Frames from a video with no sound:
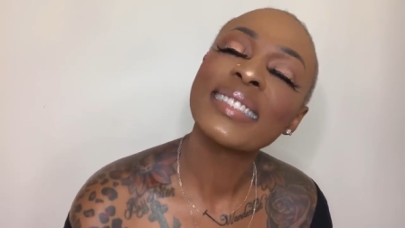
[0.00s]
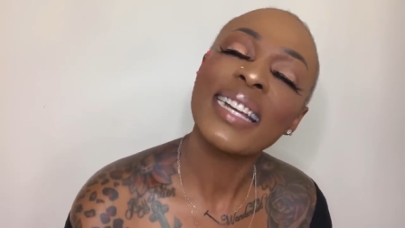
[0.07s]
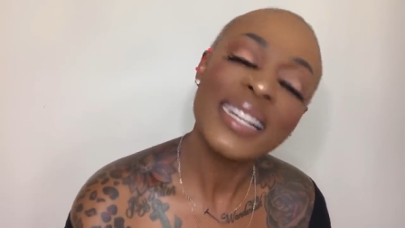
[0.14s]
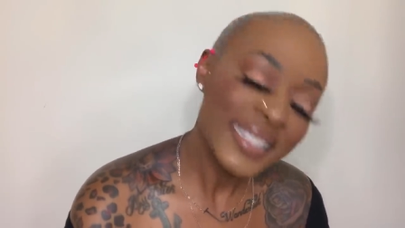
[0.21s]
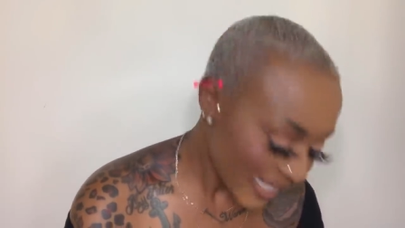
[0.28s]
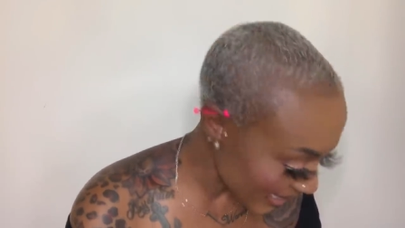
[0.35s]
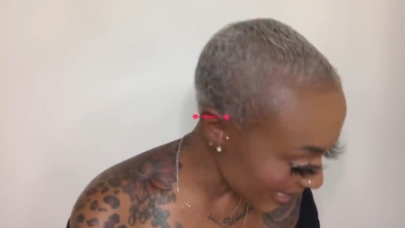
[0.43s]

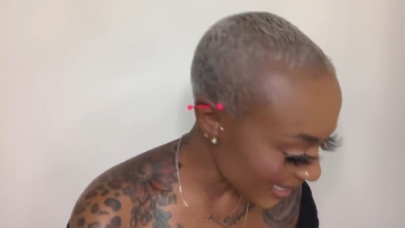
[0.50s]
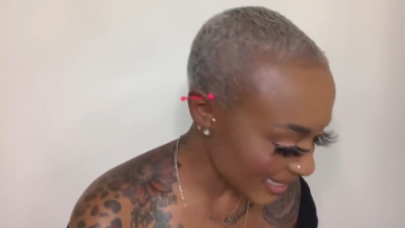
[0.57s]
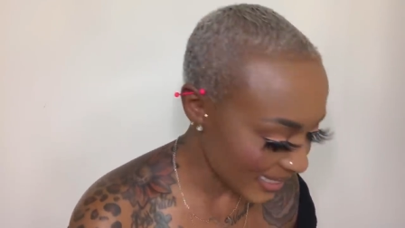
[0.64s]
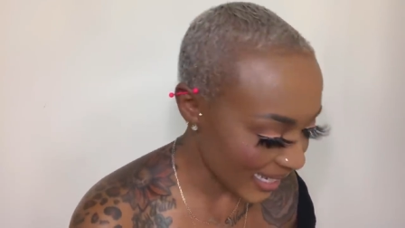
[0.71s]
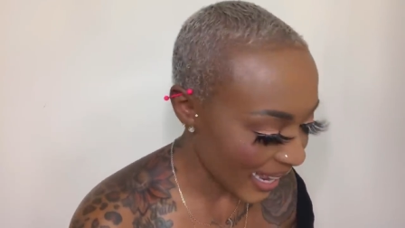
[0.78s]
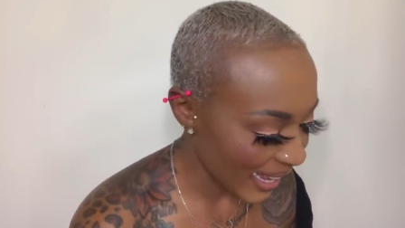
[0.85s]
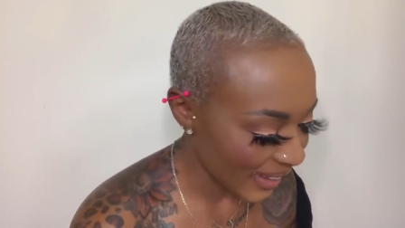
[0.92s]
Until next
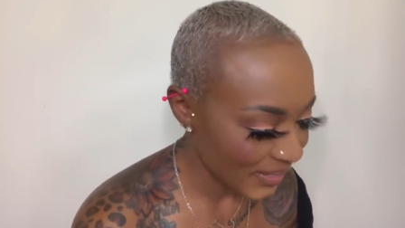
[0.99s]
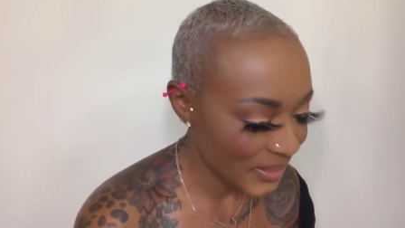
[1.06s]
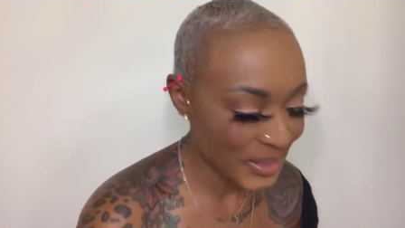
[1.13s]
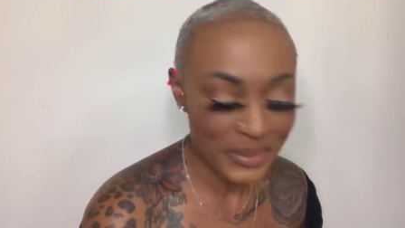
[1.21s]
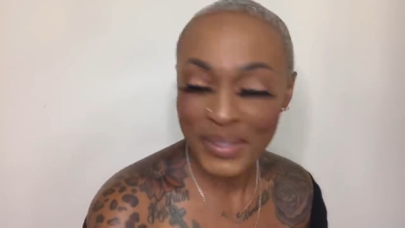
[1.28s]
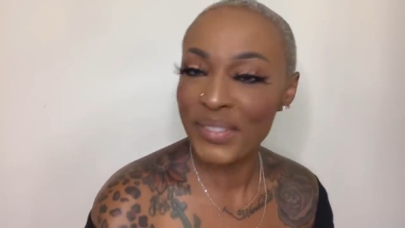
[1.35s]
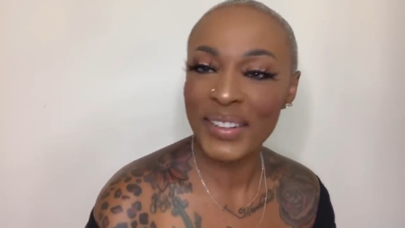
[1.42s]
time,
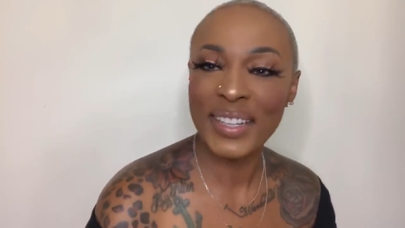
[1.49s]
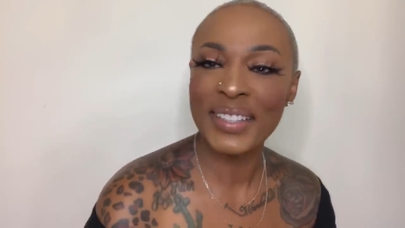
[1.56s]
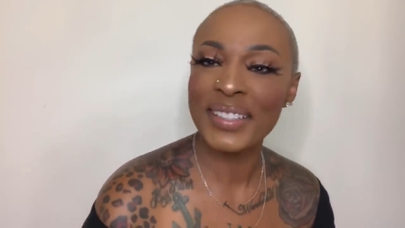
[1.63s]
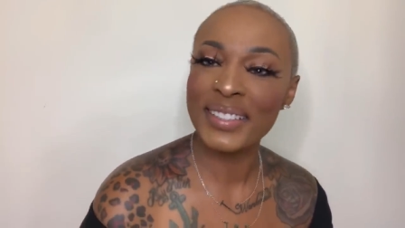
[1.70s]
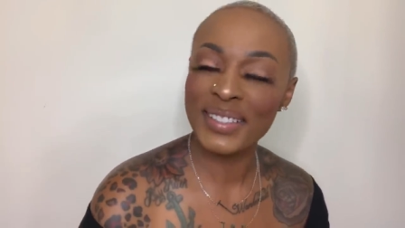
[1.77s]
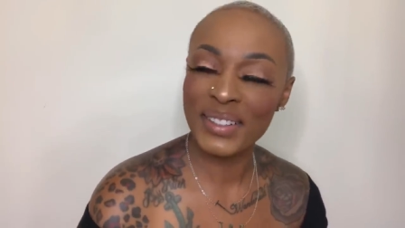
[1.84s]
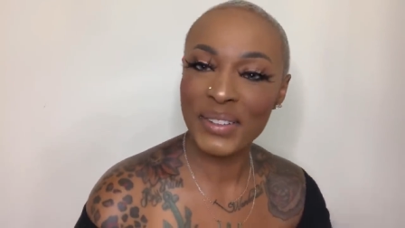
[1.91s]
which will be very
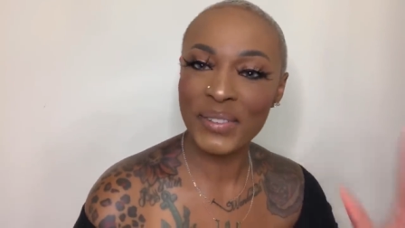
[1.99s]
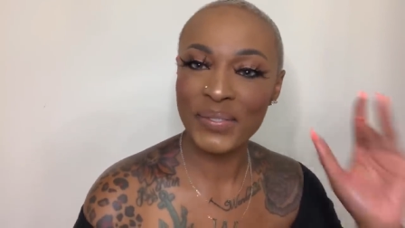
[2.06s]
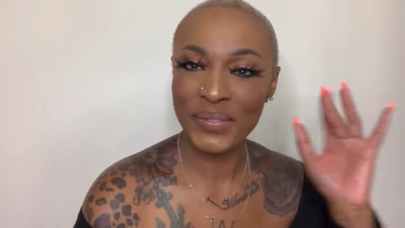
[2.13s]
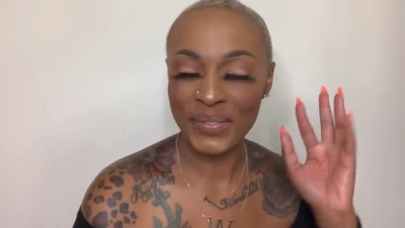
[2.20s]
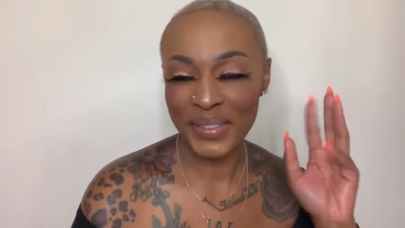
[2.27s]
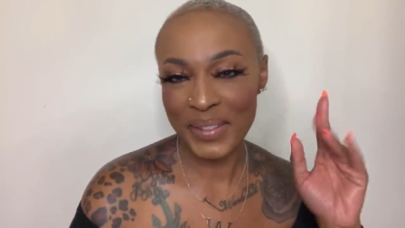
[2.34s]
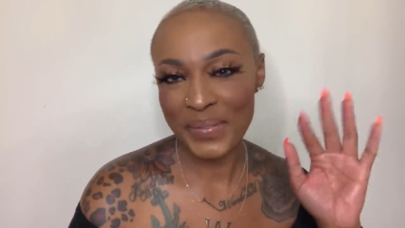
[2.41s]
soon.
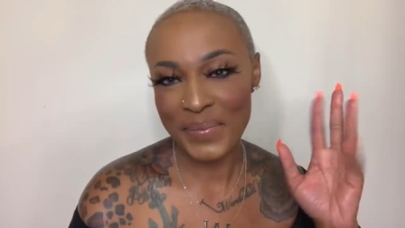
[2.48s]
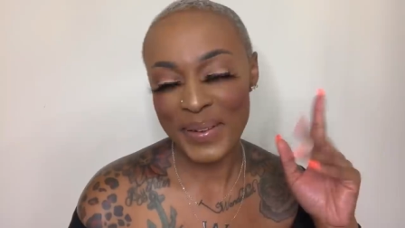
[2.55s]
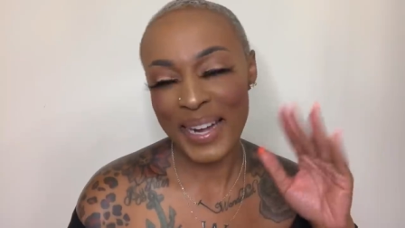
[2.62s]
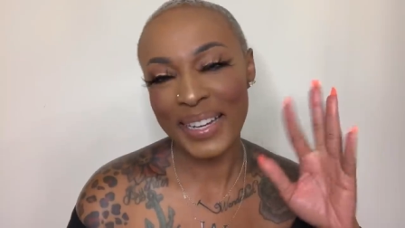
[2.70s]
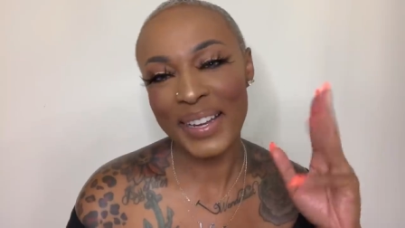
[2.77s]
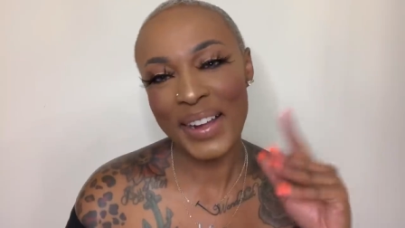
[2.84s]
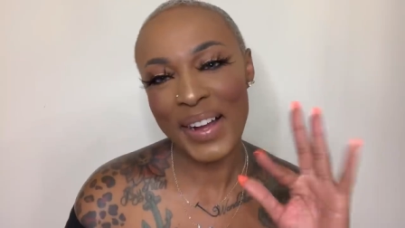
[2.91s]

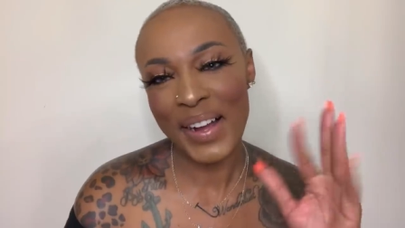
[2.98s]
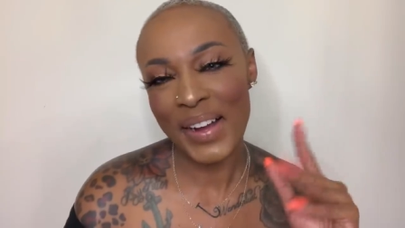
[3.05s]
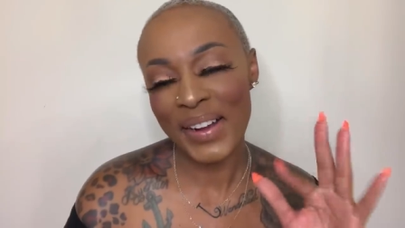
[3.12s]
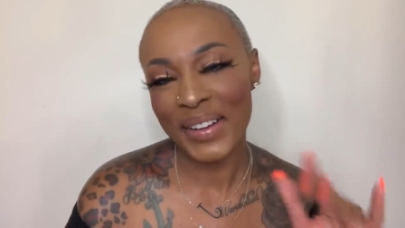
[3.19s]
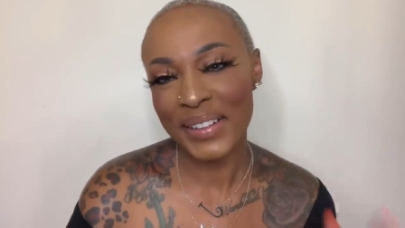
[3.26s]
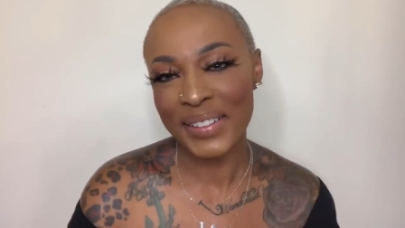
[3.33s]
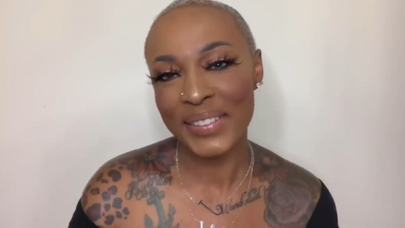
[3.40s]
Bye,
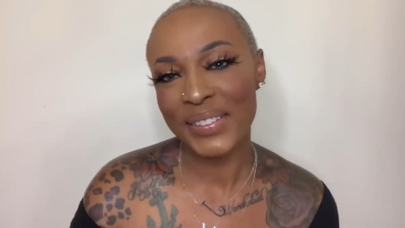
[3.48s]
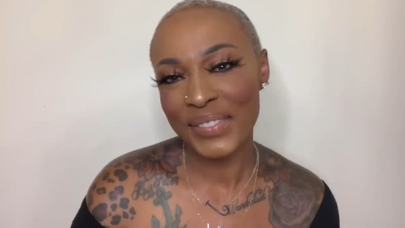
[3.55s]
y'all.